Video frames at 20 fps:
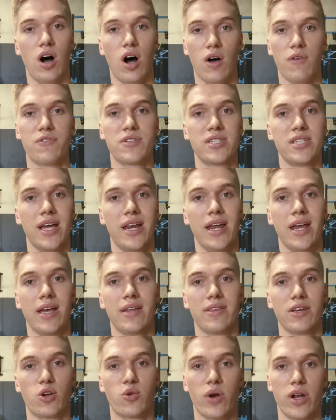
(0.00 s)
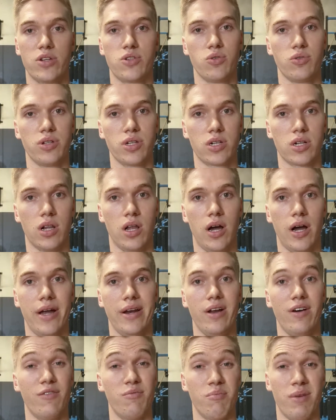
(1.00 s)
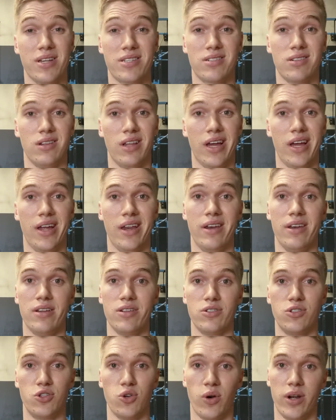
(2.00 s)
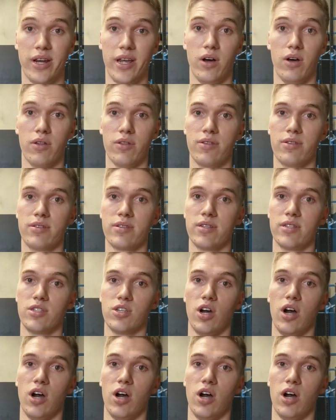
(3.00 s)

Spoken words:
offsetting the gradual decline of muscle and joint health.